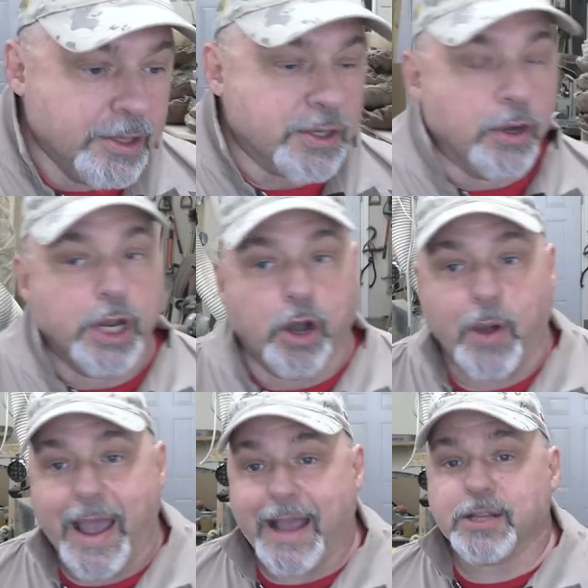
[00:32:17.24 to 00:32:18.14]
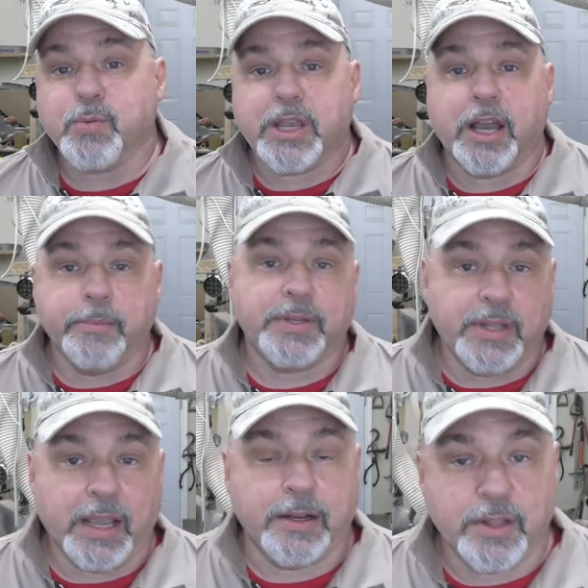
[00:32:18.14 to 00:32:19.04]
So, you know, as we come to
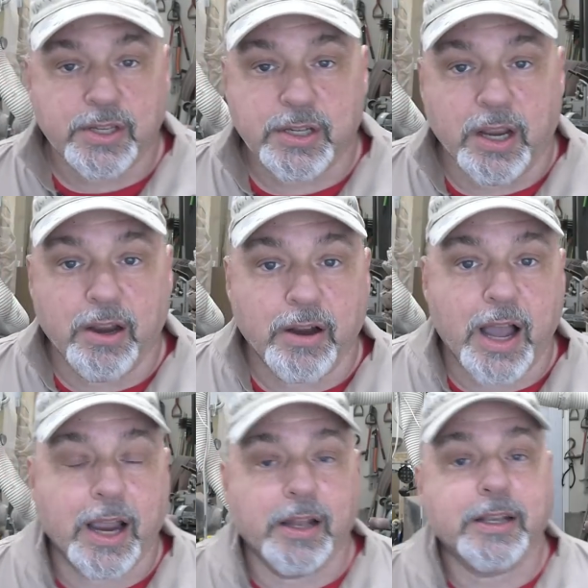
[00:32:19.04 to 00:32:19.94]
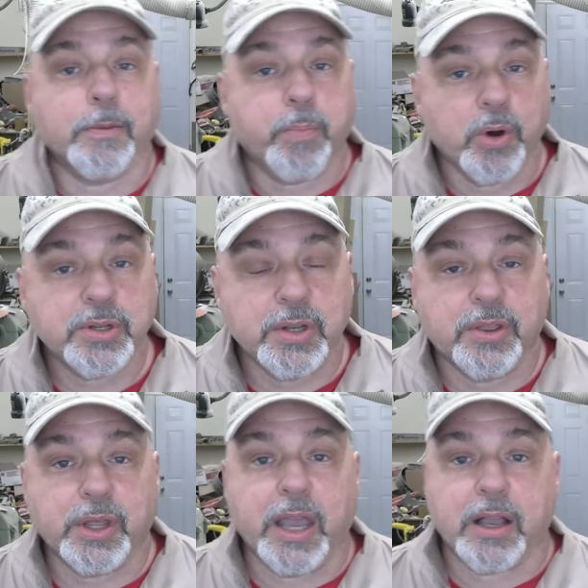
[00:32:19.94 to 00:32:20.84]
the end of this year, I'd like to personally
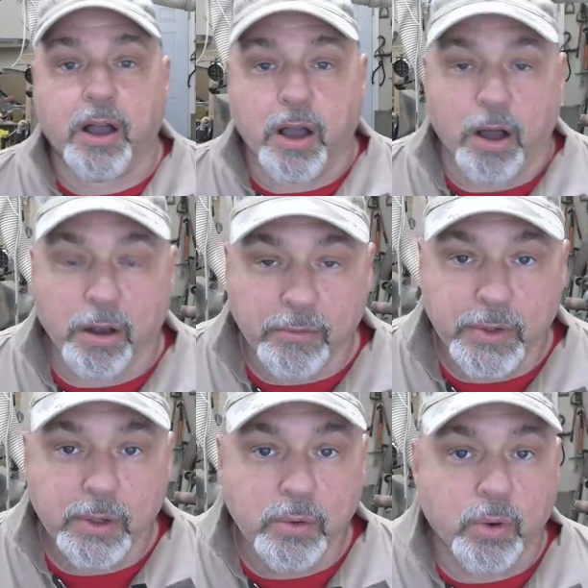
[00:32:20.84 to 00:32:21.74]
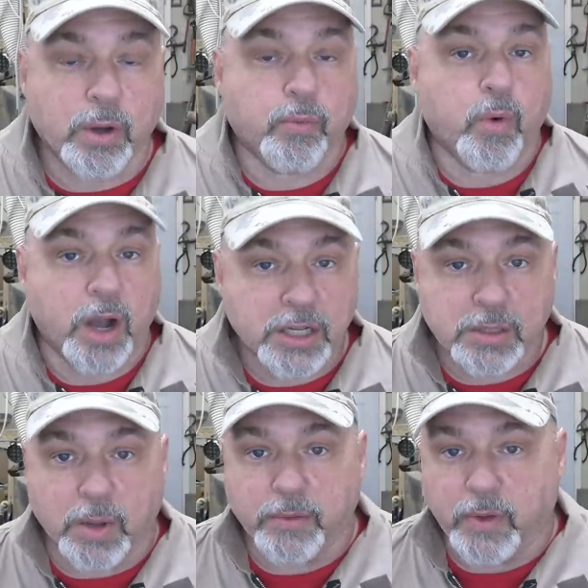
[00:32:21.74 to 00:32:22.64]
thank all of you who have
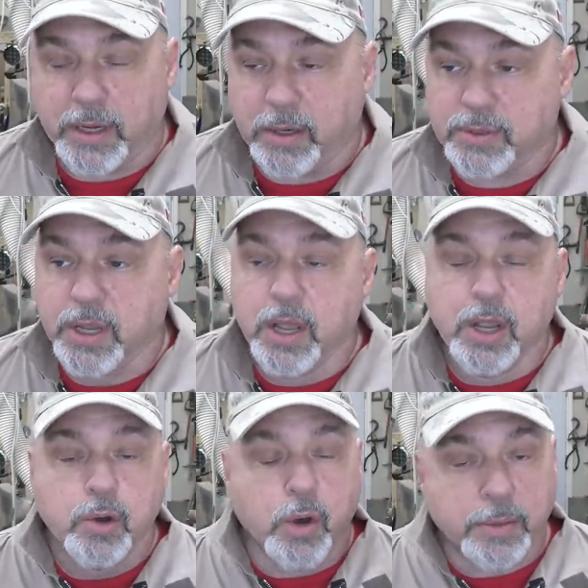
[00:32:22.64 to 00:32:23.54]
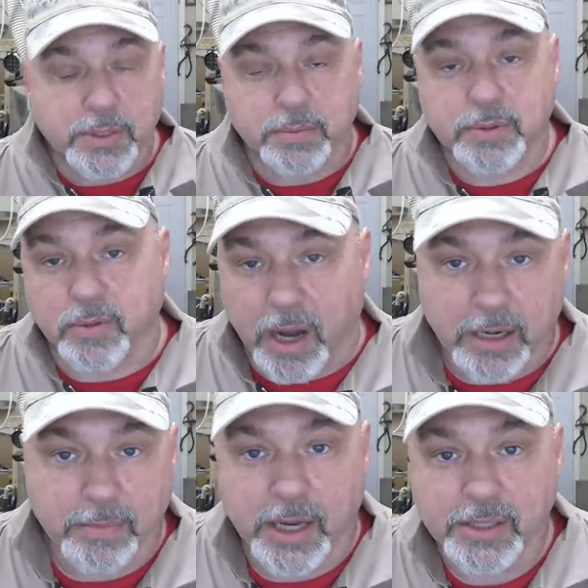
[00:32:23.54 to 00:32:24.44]
watched my videos, who have
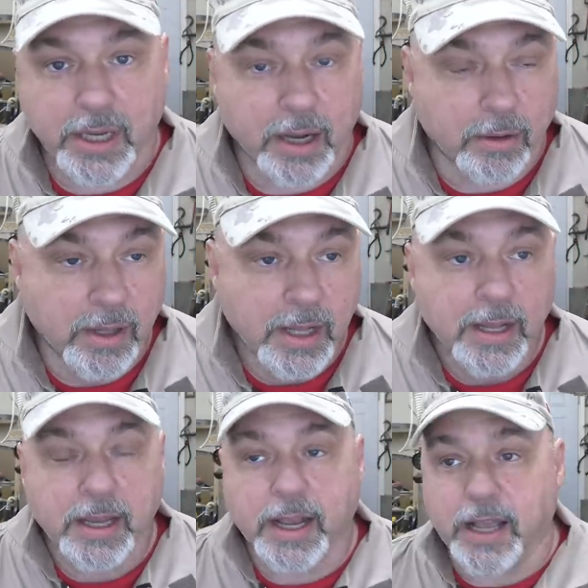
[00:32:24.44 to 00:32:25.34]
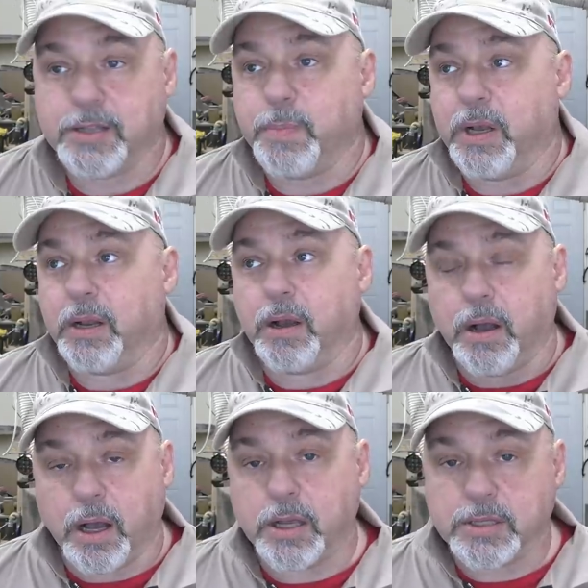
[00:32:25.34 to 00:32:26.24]
subscribed to my channel. It has been an
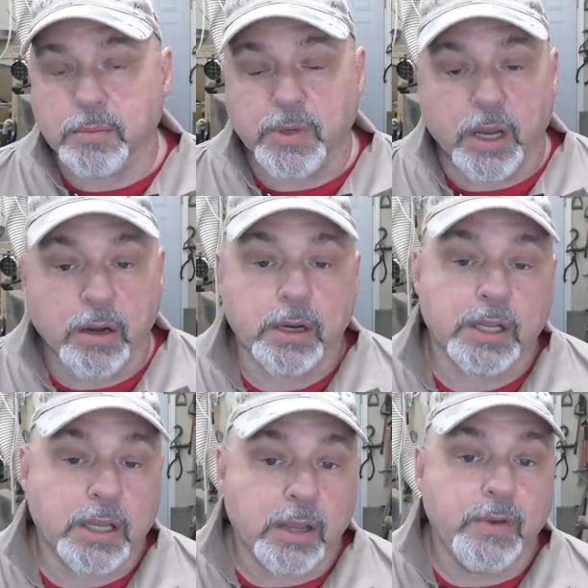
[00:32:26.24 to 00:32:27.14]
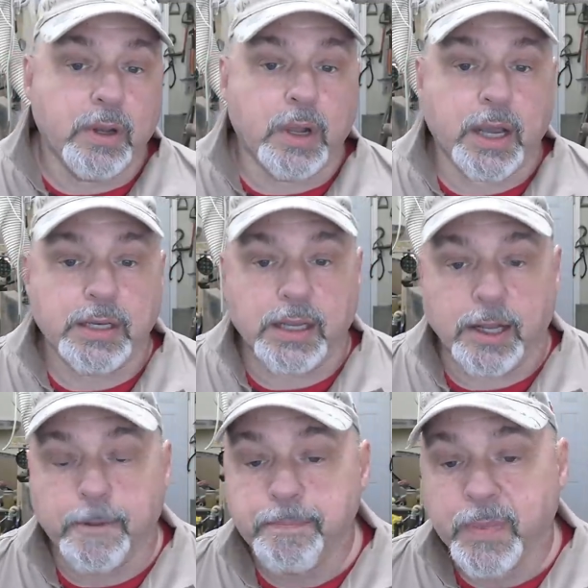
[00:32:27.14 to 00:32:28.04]
awesome year, and to give you an
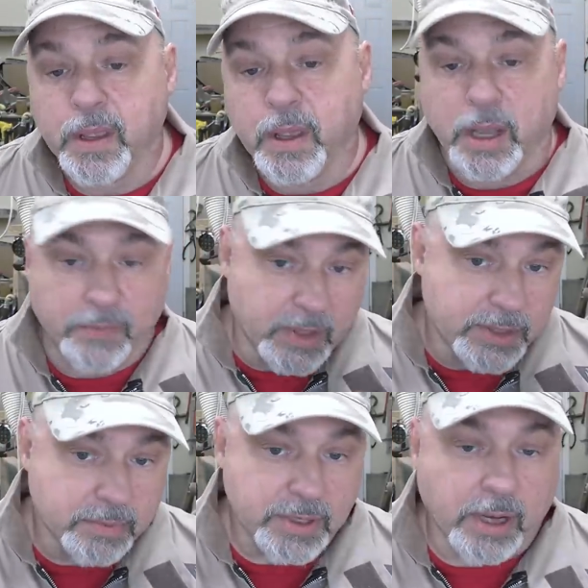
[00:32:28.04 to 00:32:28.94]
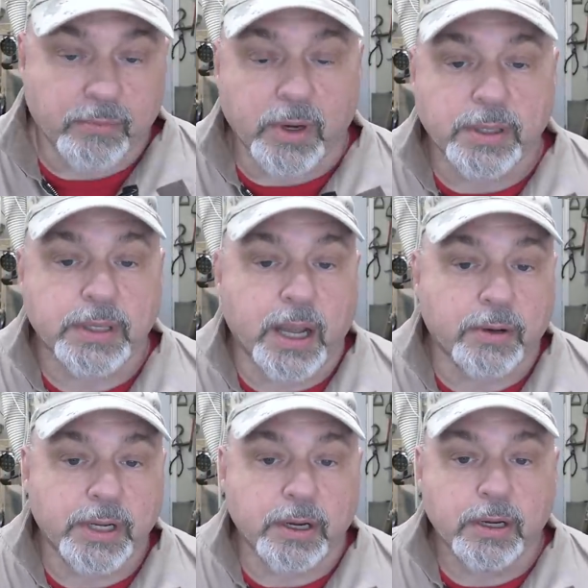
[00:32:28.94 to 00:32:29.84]
idea, I've got some stuff written
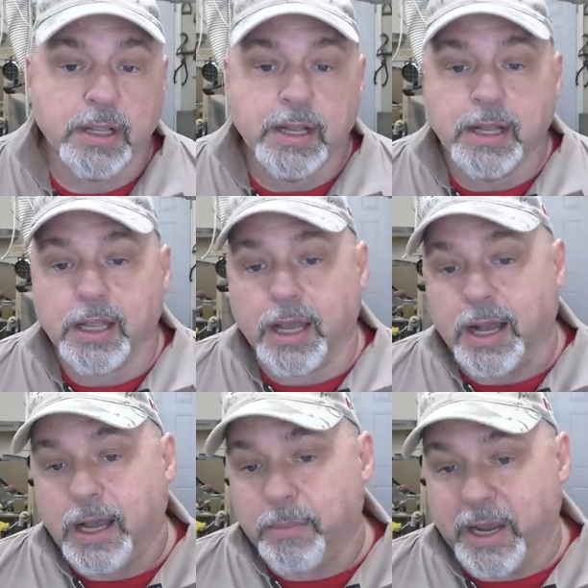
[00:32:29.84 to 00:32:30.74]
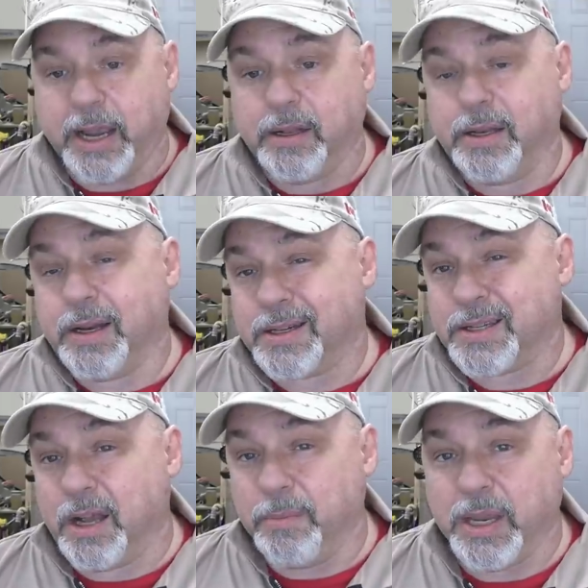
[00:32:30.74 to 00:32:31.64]
down here. My analytics
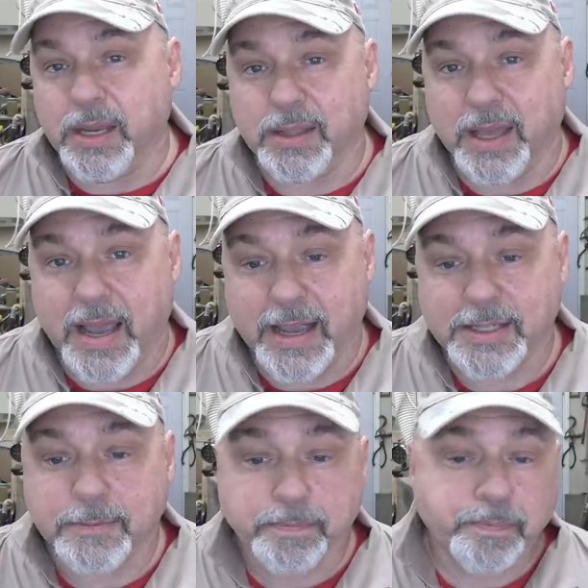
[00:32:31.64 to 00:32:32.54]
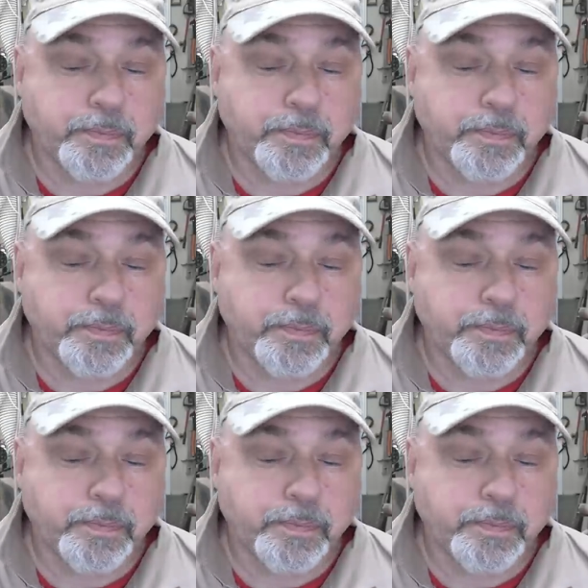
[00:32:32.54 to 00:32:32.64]
tell me that